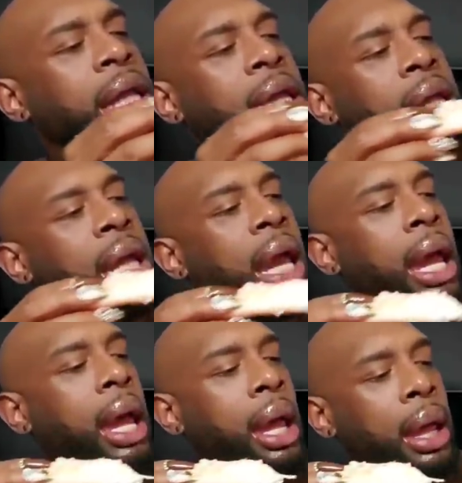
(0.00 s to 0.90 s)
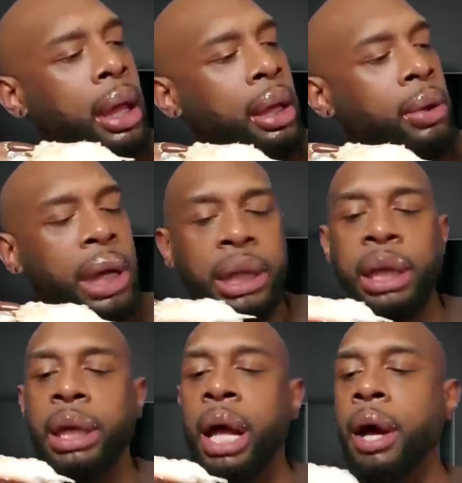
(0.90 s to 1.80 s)
Yeah. Oh, I
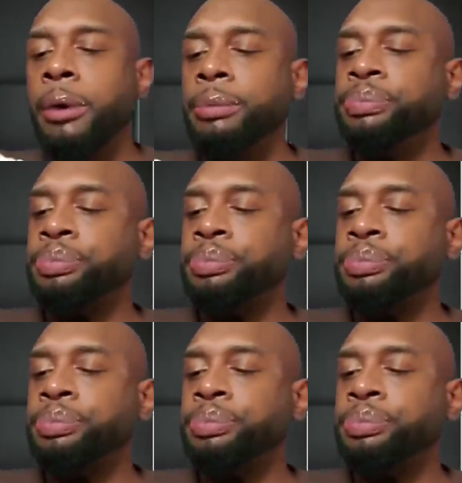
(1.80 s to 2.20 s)
didn't get it all.